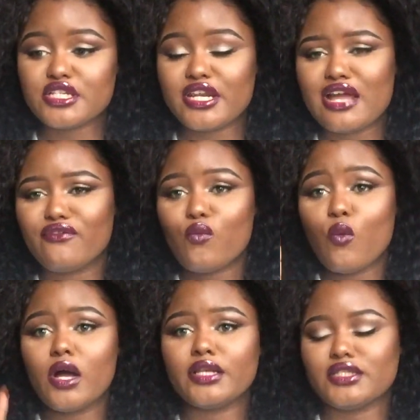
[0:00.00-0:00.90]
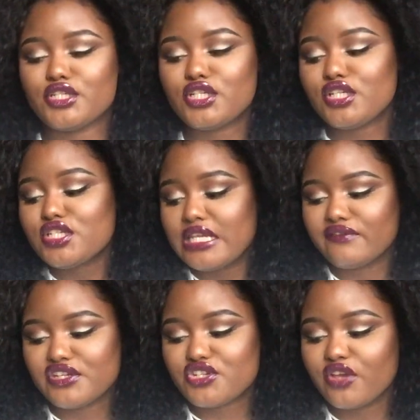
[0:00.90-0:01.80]
I don't have one T
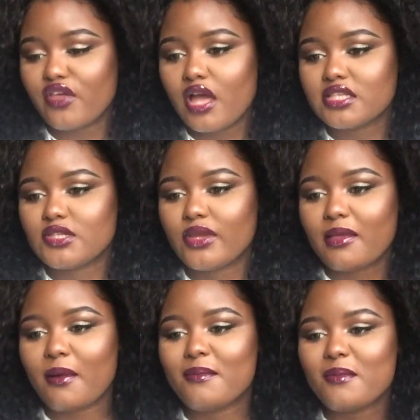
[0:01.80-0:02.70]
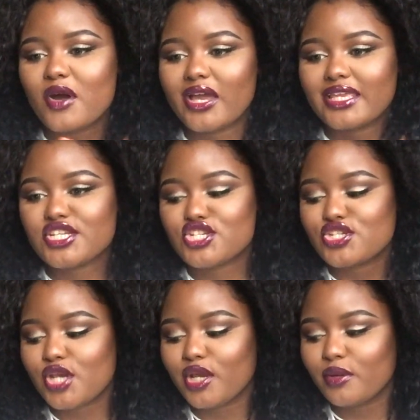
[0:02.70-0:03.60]
V show that's like my
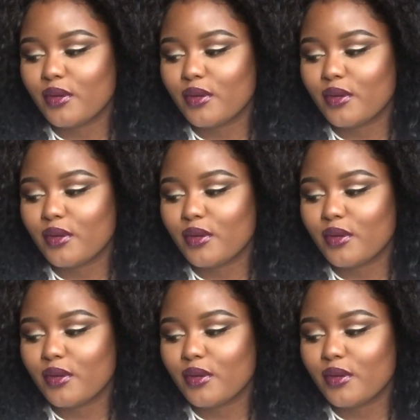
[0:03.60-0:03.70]
show.